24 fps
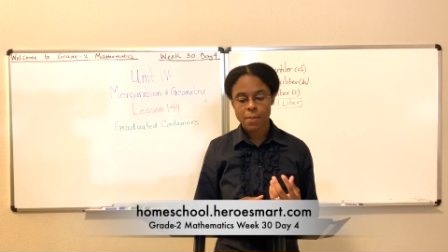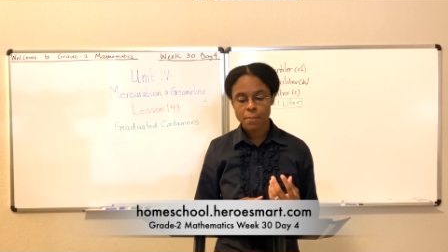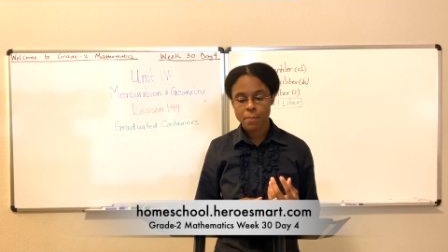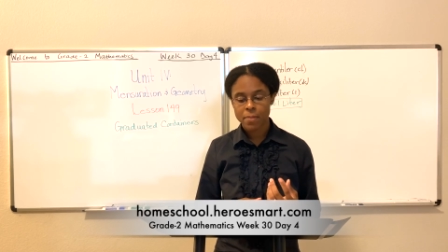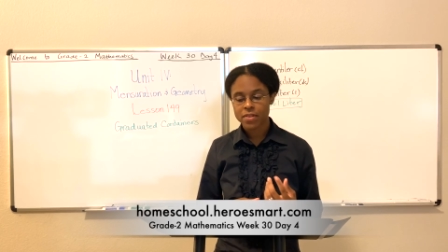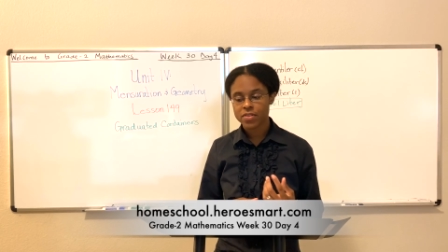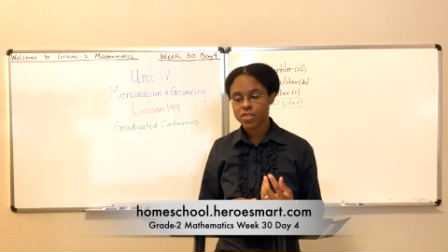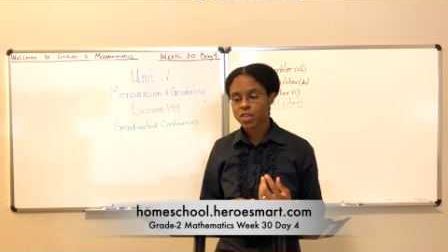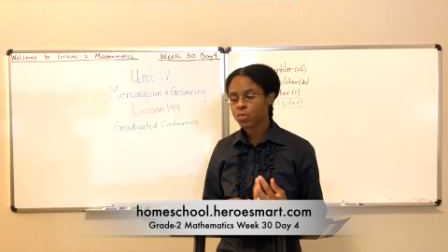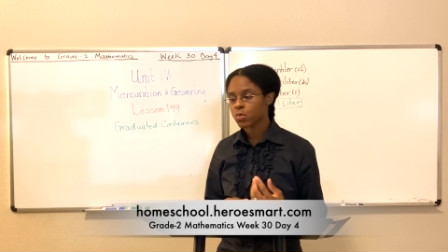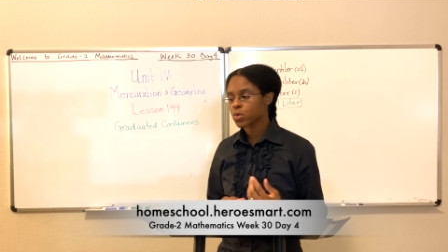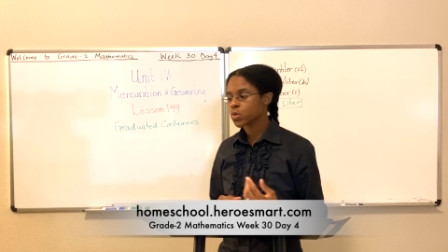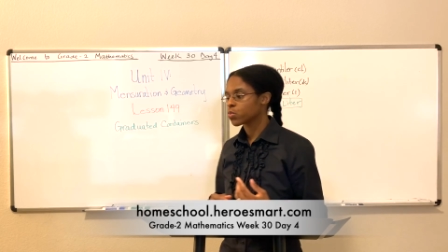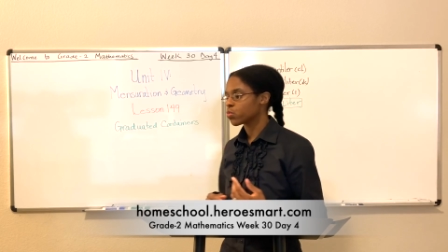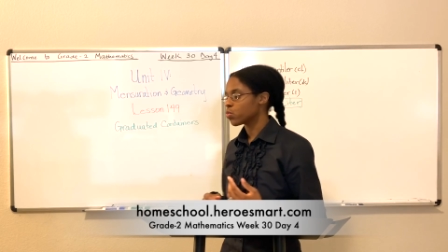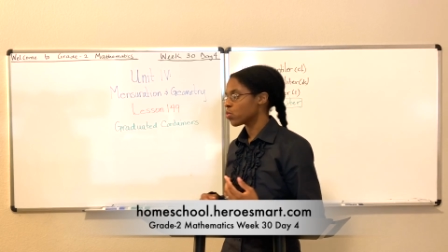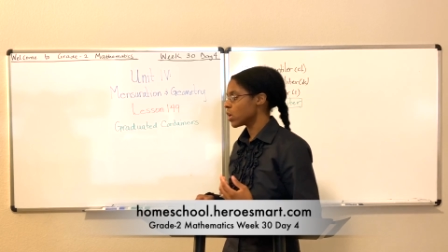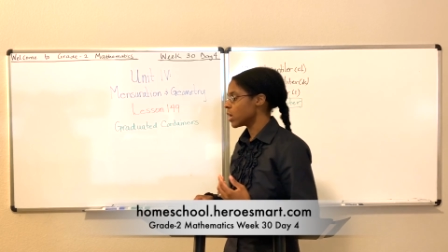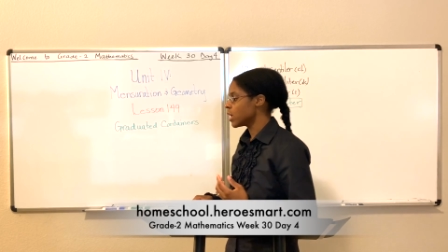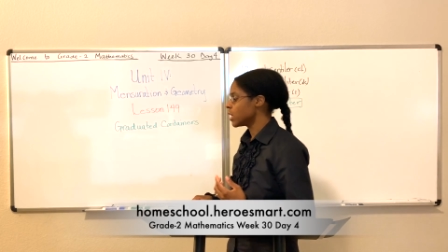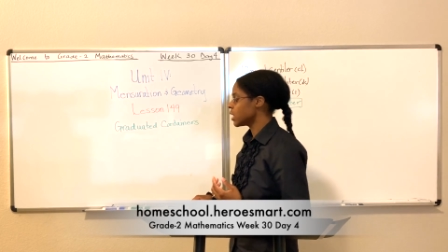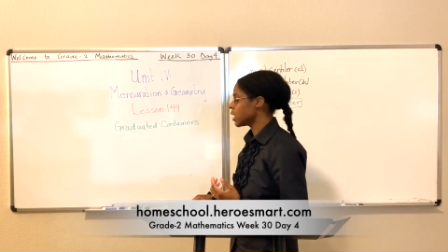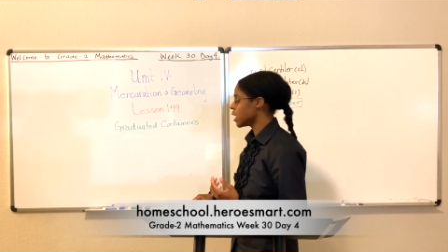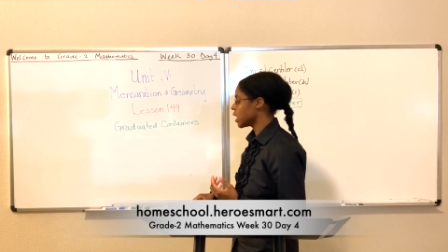but there was
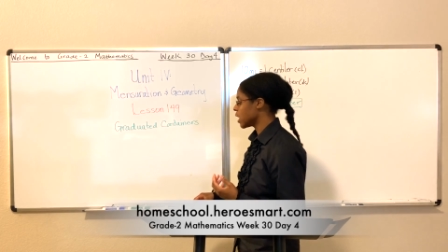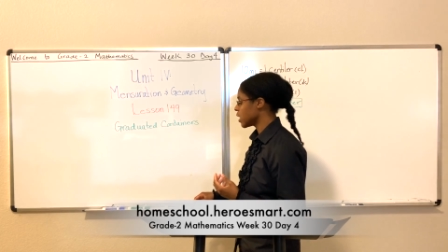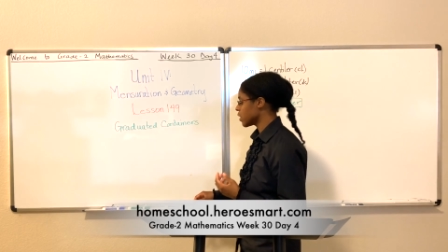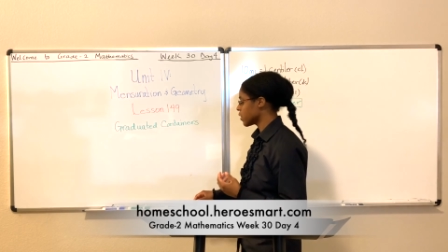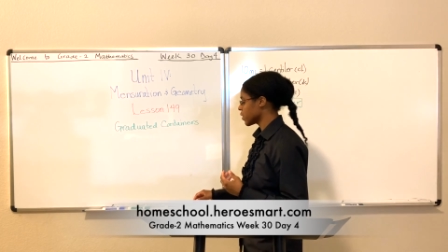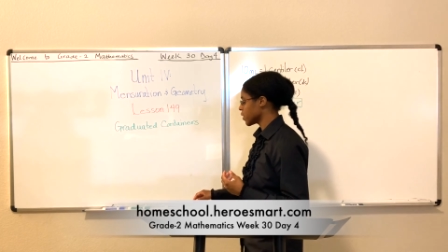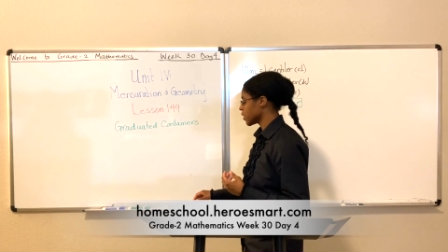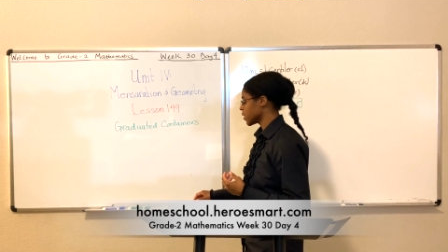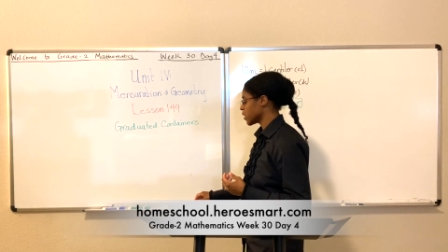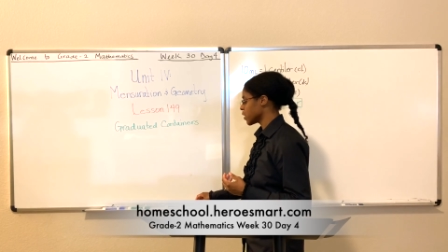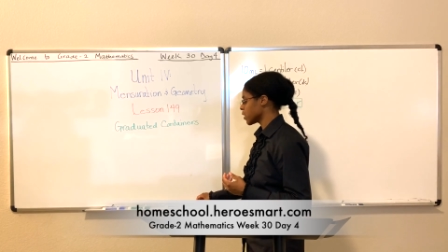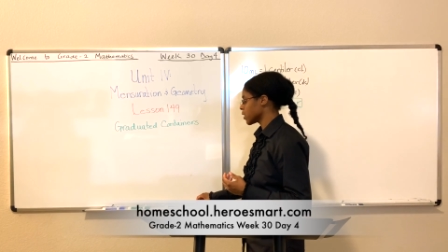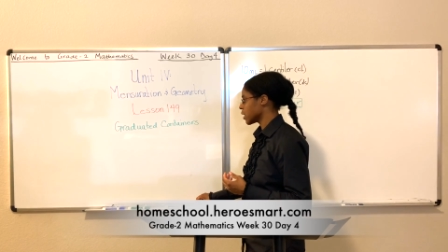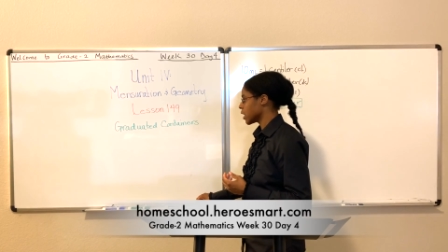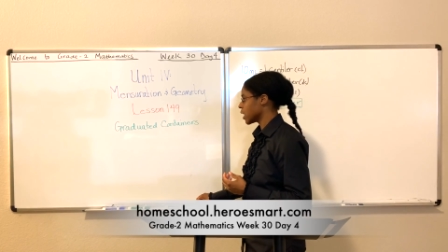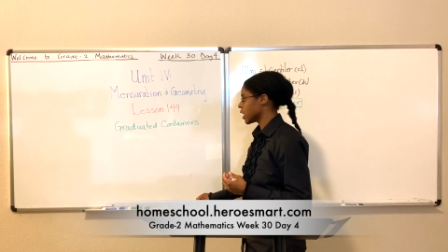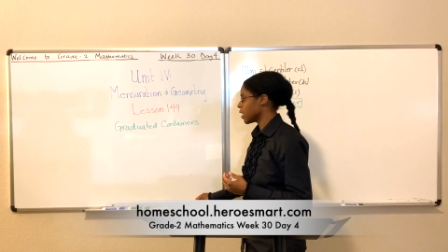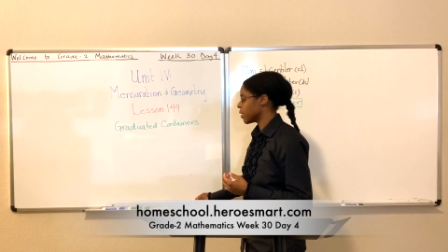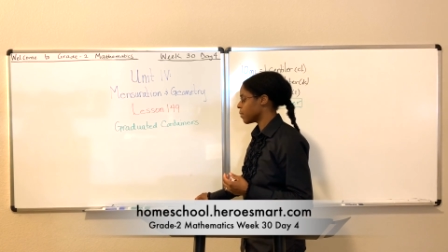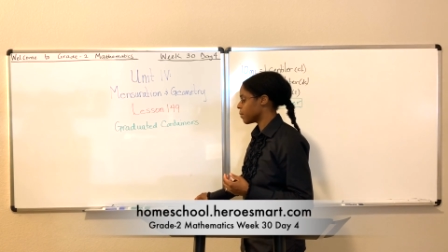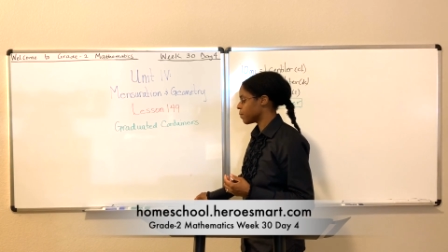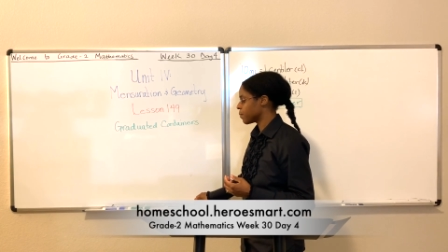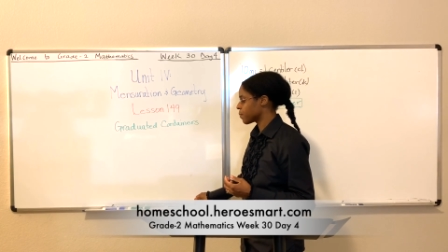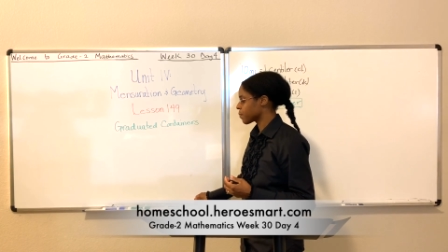one other
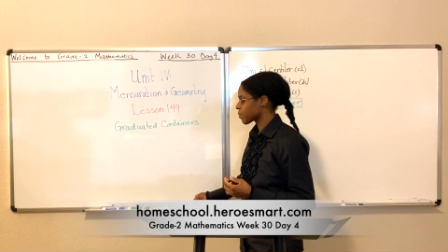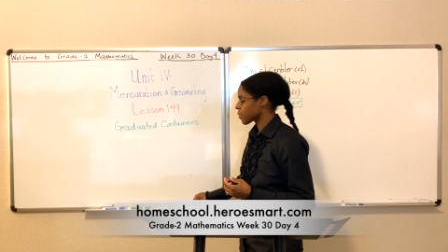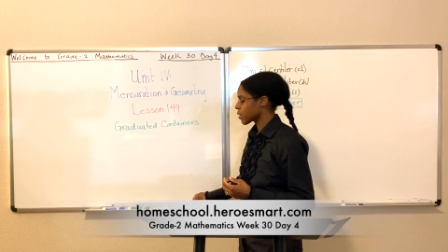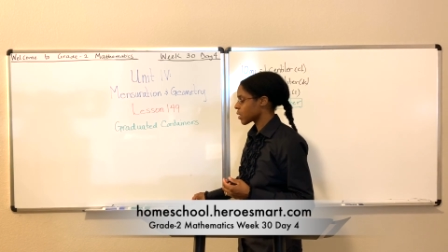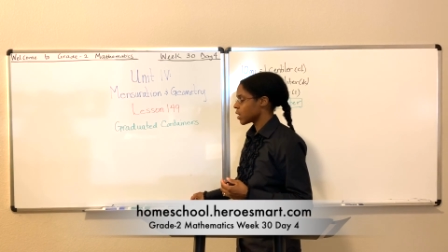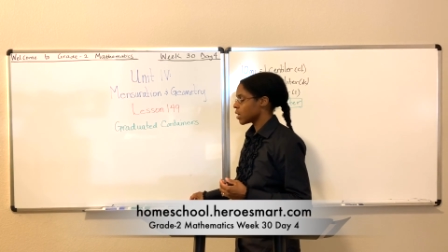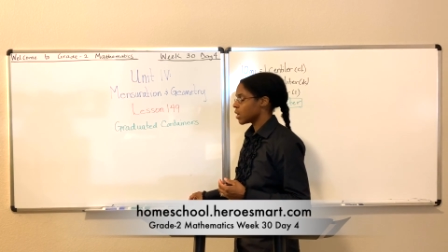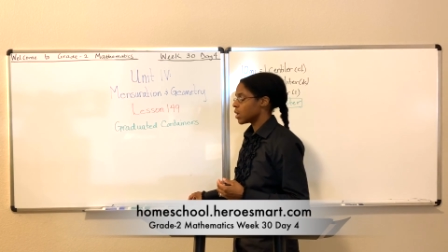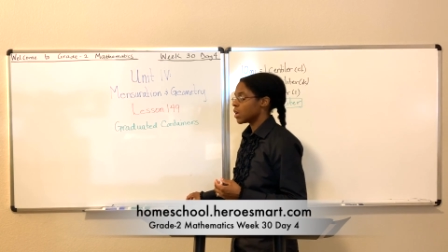um,